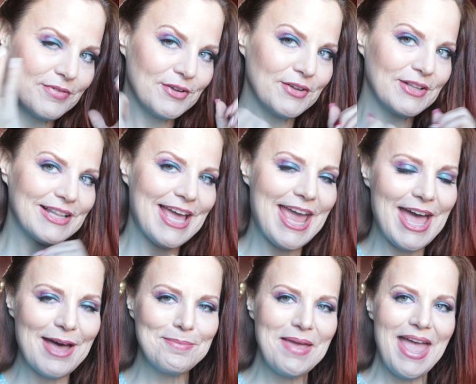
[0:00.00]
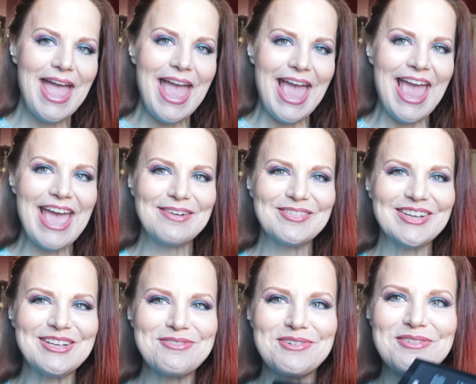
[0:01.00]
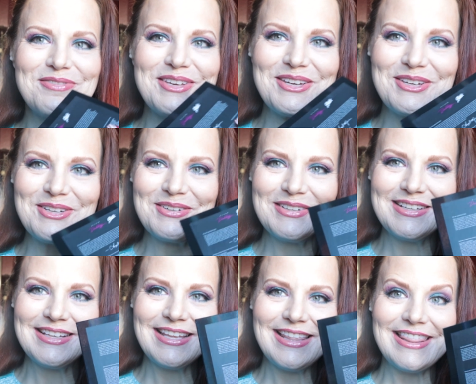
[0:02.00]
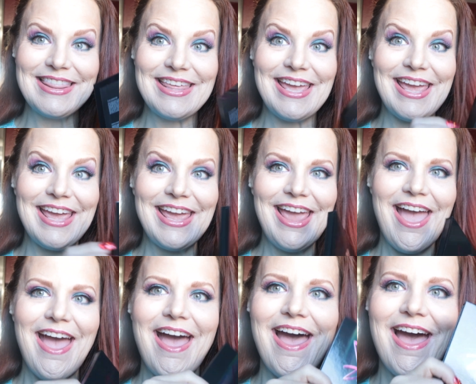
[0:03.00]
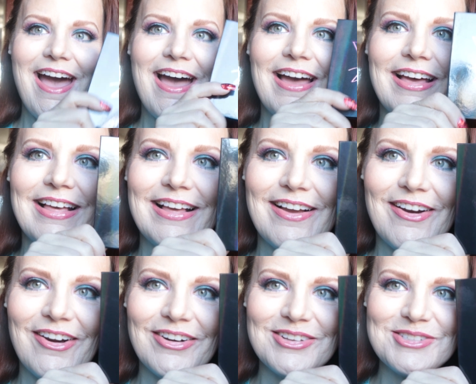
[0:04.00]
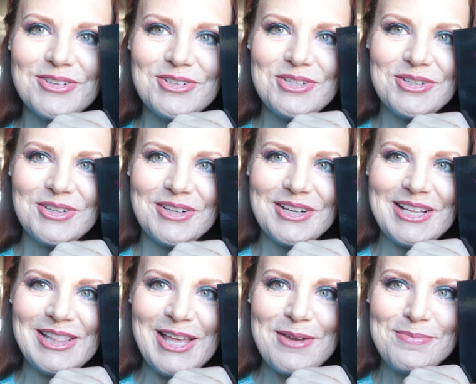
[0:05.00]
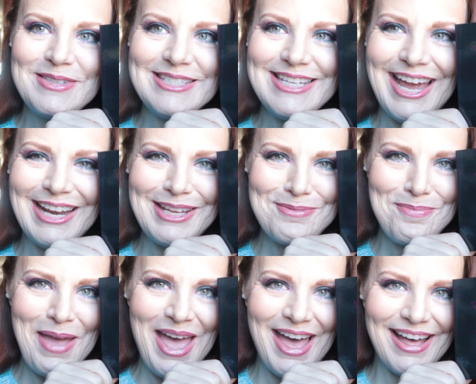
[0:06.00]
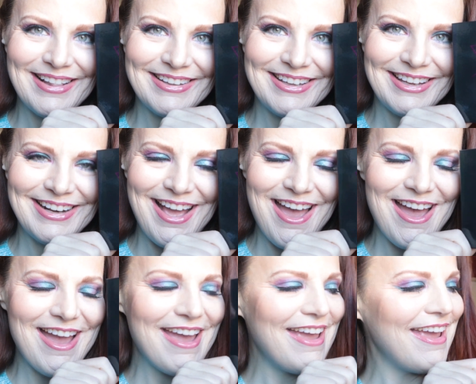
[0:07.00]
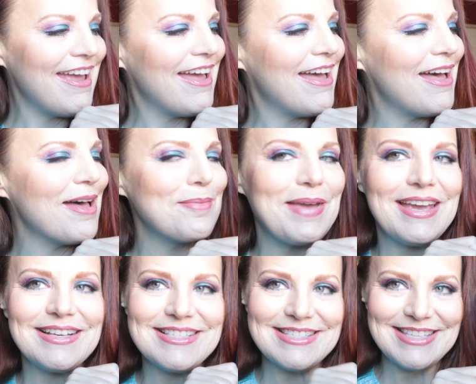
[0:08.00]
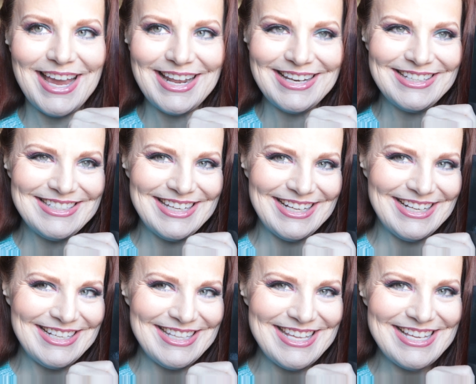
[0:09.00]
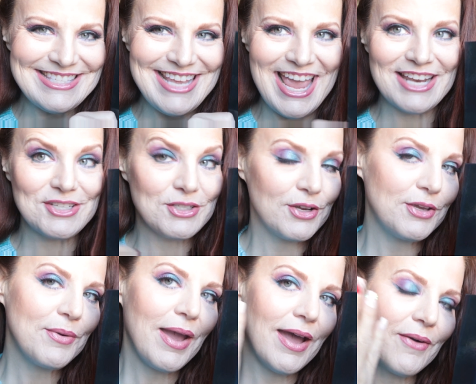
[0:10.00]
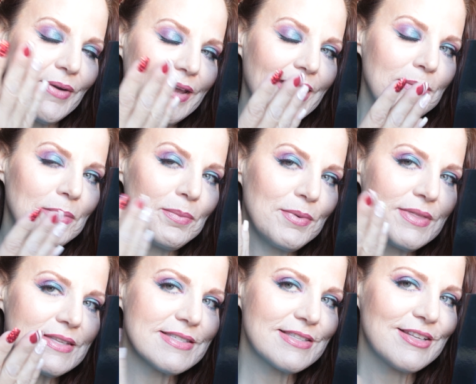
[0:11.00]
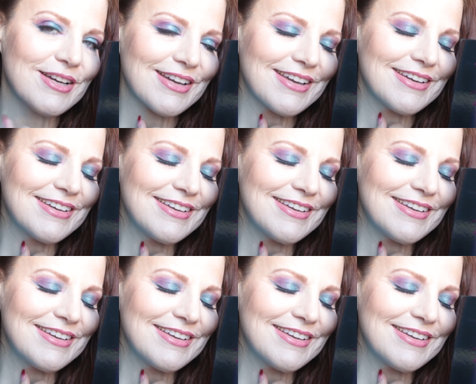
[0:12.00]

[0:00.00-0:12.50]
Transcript: full glam, and we're going to review the Artist Couture Club Daddy palette. I am excited to get into this and show you how I came up with this look.